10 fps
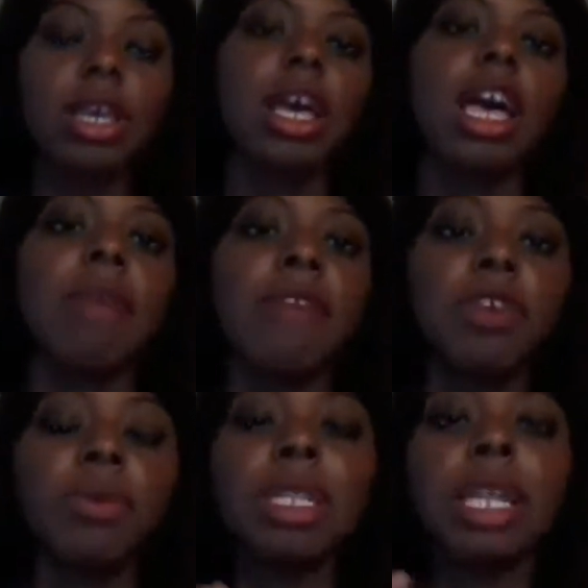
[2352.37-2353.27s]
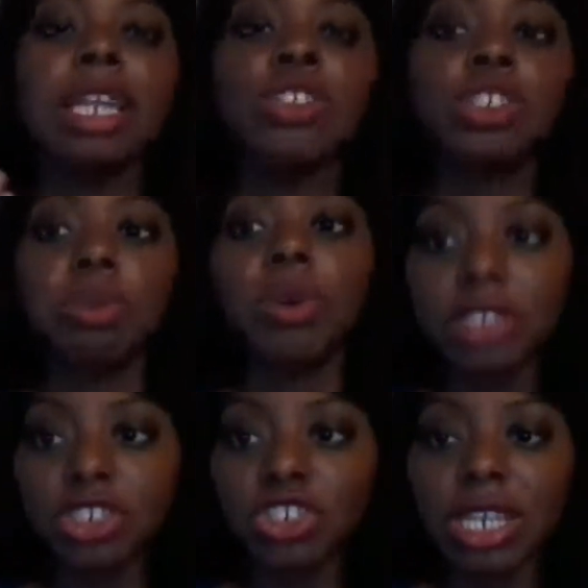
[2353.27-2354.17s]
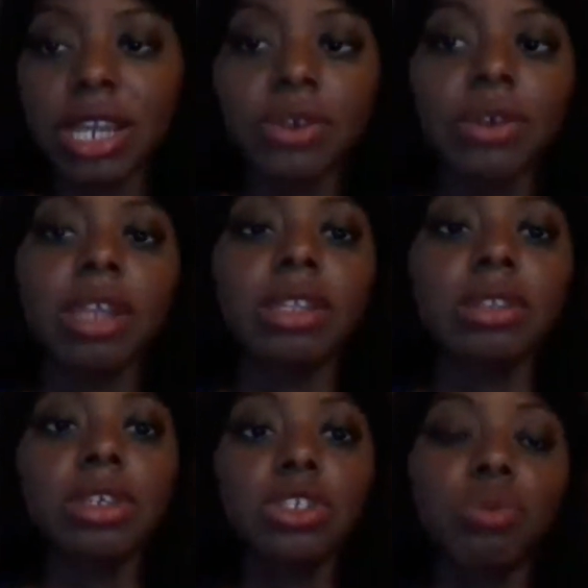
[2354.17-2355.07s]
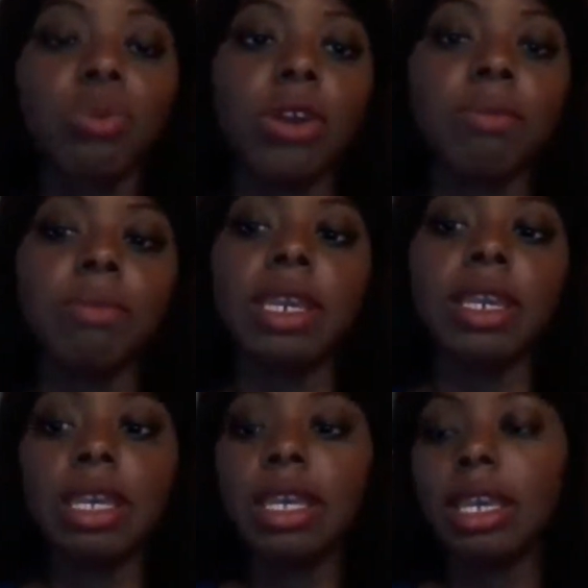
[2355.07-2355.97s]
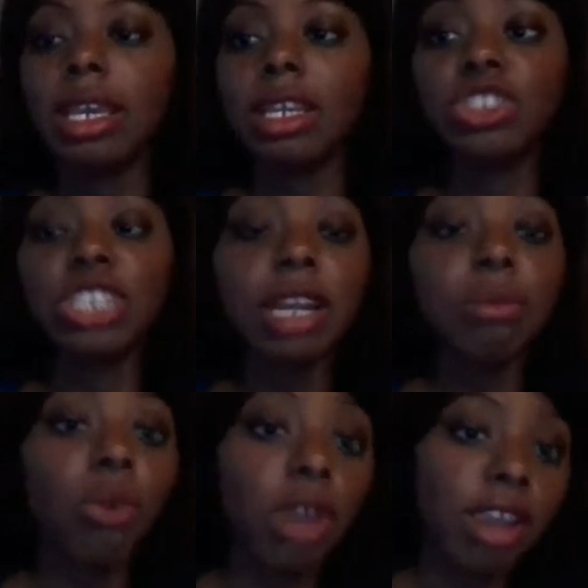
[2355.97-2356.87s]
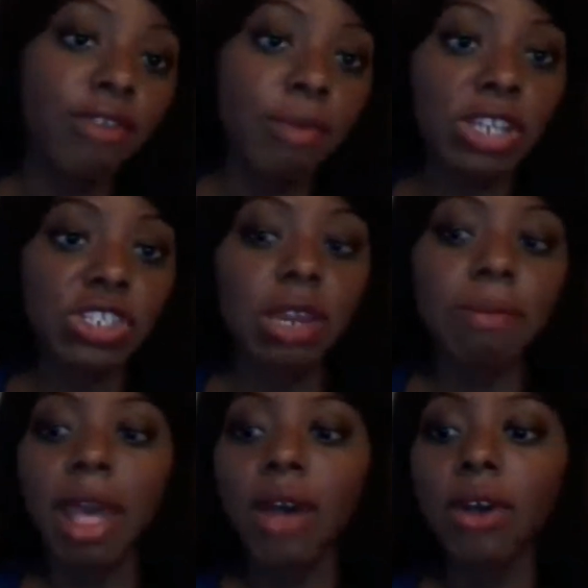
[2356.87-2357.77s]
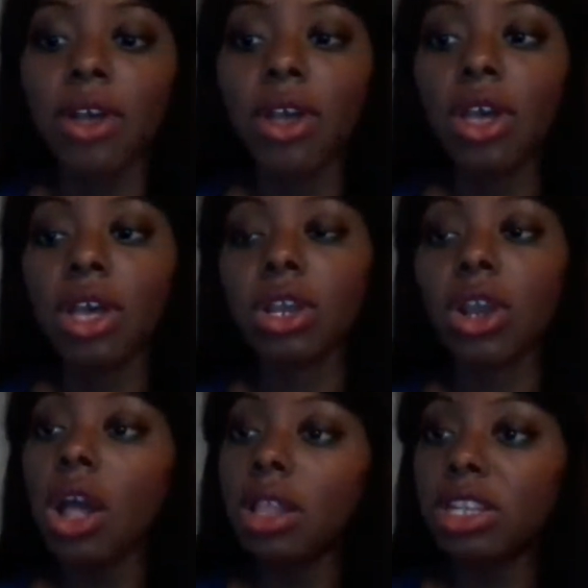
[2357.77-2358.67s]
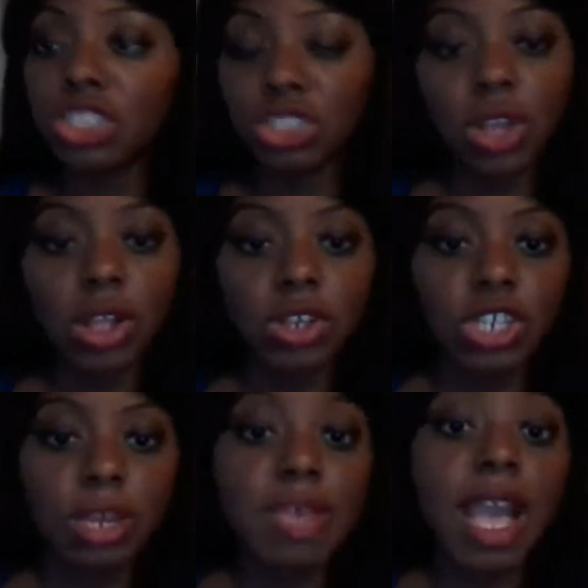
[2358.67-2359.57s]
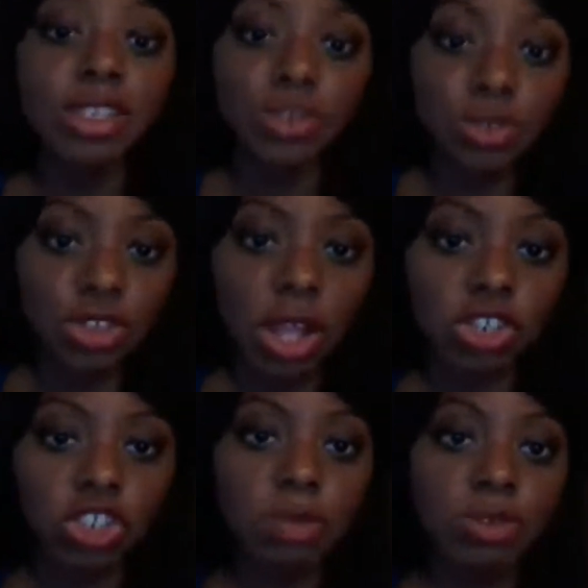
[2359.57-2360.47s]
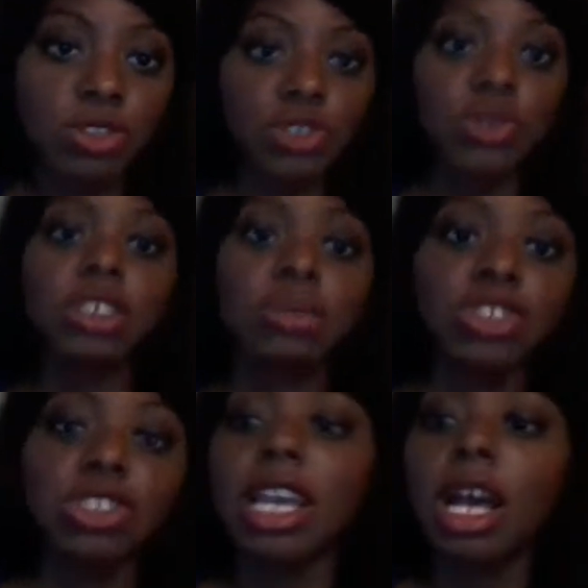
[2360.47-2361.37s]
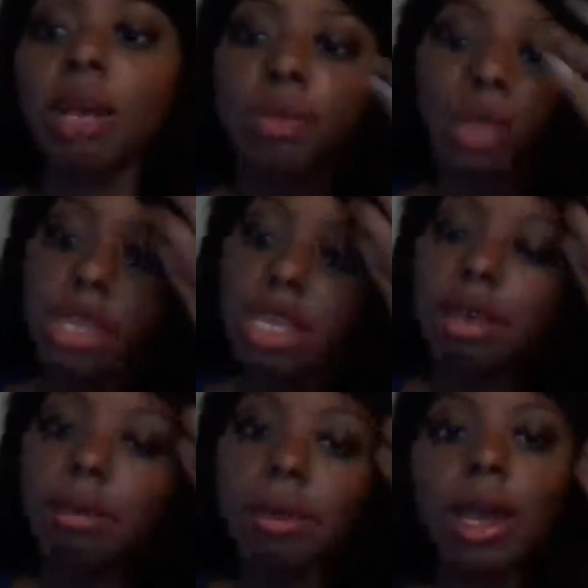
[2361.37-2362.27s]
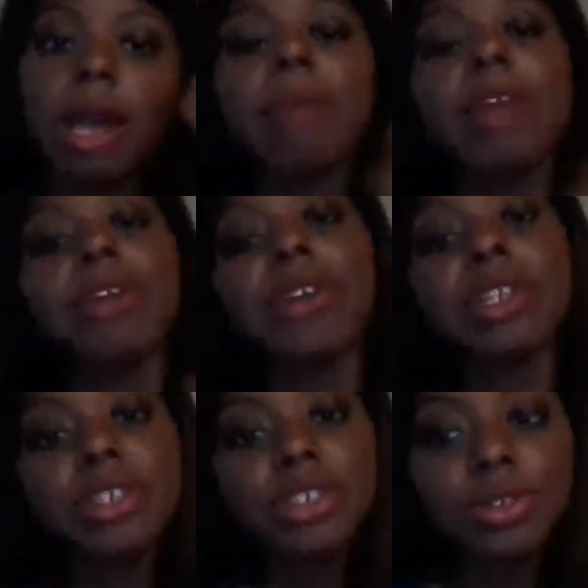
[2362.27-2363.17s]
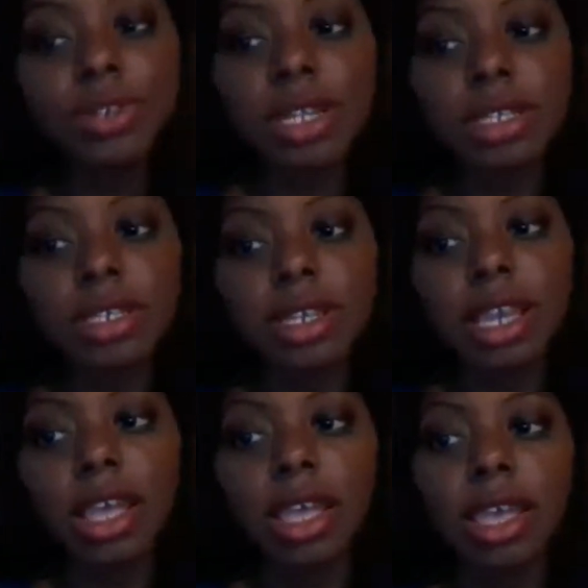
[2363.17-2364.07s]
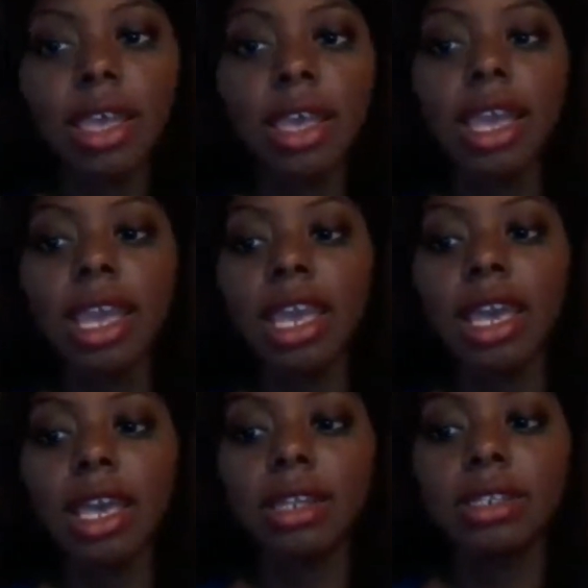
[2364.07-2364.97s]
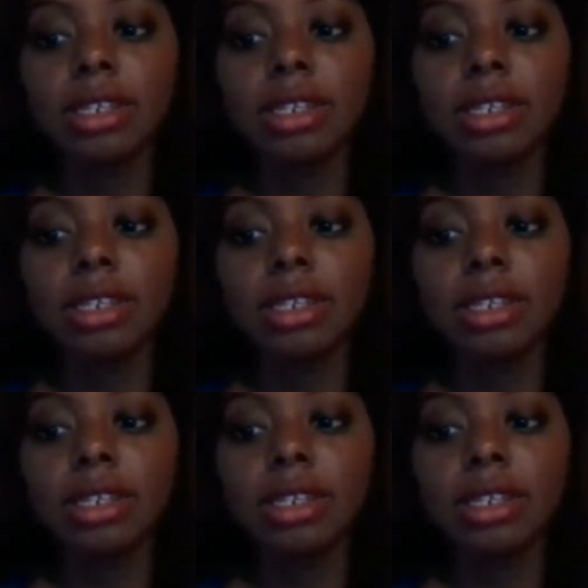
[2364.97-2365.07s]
If you would like to support this channel and support me in sharing more information about college scholarships, high school scholarships, to especially help minority students and